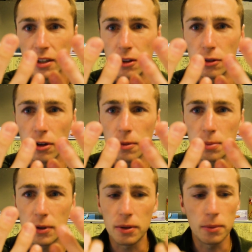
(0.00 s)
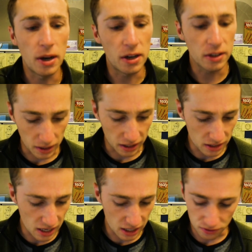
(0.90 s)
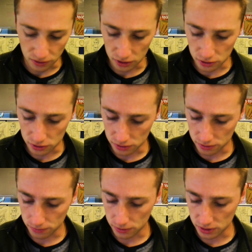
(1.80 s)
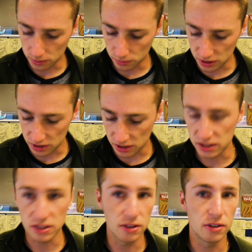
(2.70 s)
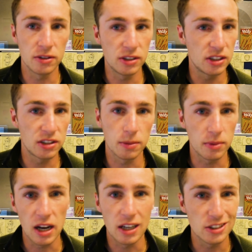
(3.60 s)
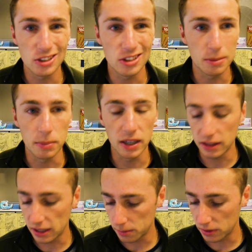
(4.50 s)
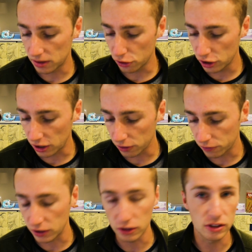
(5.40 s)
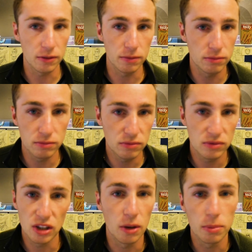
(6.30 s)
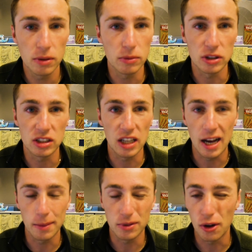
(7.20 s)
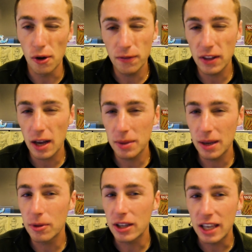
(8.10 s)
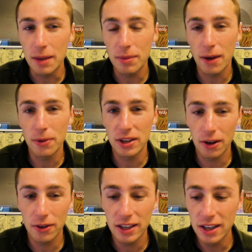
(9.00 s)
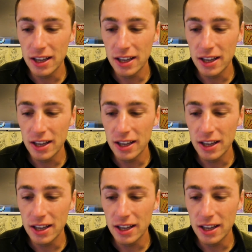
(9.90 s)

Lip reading: They're growing pretty well. My index fingers, for some reason, I still just subconsciously bite them, but all the other fingers I've pretty much stopped. So hopefully I'll be able to keep that one going.